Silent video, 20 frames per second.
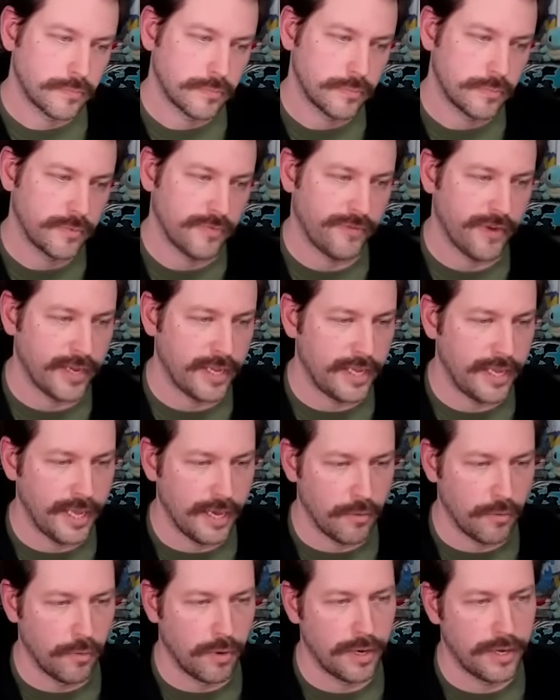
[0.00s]
If I can
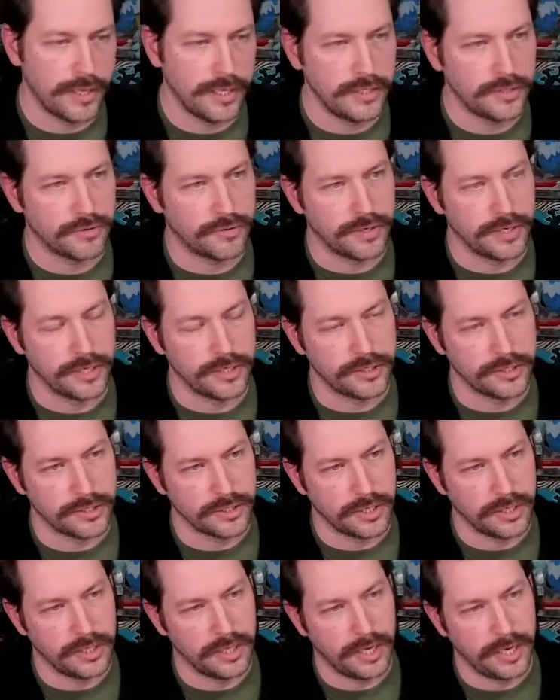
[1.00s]
get one of these Greninjas
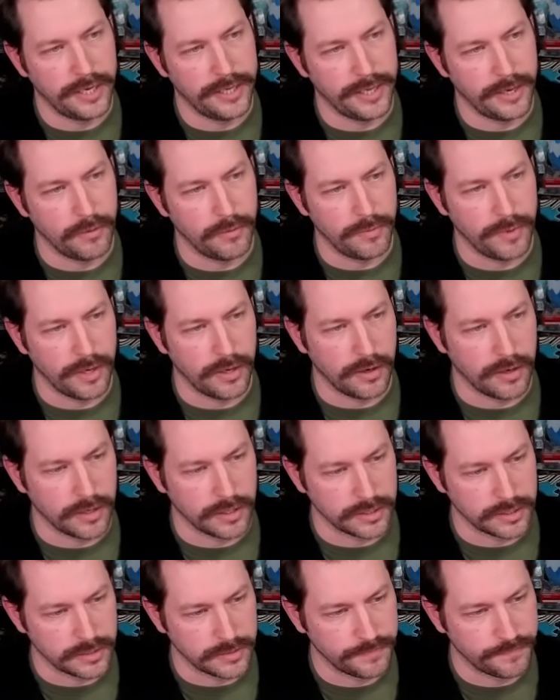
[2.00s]
online, that would be
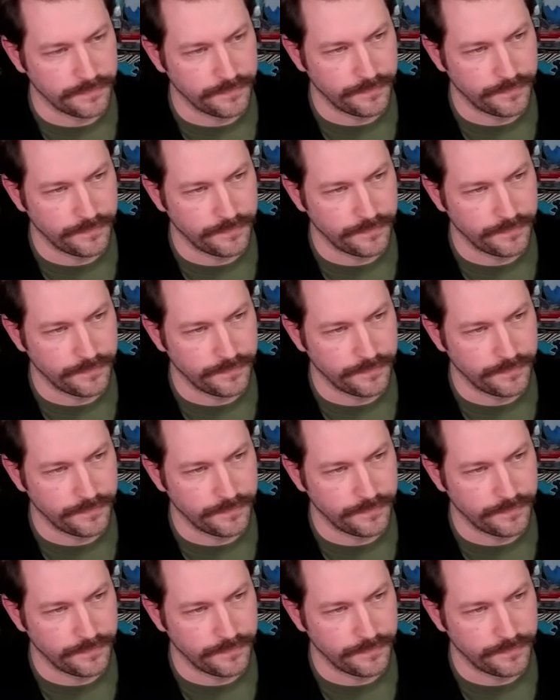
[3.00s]
awesome.